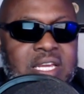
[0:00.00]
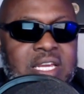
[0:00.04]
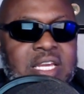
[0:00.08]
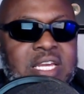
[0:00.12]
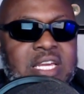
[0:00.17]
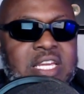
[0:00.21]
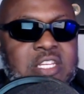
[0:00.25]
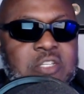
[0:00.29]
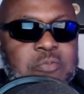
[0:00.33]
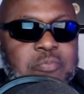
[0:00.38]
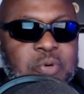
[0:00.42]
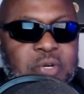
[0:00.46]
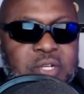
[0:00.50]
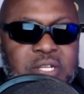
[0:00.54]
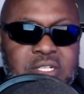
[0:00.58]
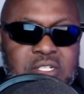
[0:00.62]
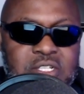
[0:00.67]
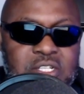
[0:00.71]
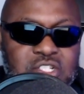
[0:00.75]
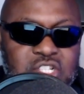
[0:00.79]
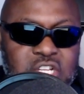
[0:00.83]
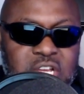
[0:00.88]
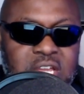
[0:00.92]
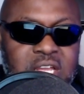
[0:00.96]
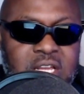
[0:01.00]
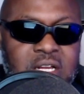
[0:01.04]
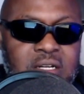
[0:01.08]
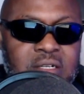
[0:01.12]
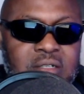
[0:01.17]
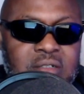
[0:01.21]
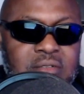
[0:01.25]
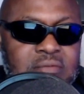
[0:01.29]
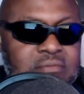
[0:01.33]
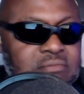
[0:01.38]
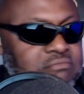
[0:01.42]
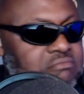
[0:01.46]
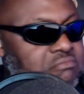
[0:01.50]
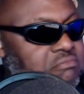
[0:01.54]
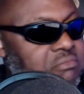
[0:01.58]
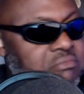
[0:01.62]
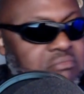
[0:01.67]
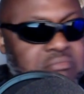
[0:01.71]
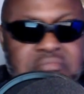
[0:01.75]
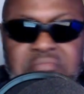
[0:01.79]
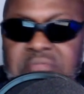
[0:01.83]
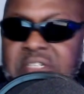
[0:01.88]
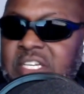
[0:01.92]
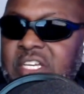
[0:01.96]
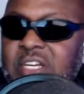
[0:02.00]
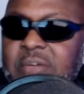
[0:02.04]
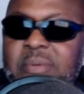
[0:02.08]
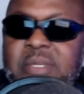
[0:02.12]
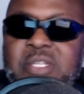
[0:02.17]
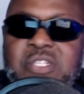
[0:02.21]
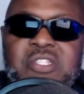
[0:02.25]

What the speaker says: he's put into jail. He'll be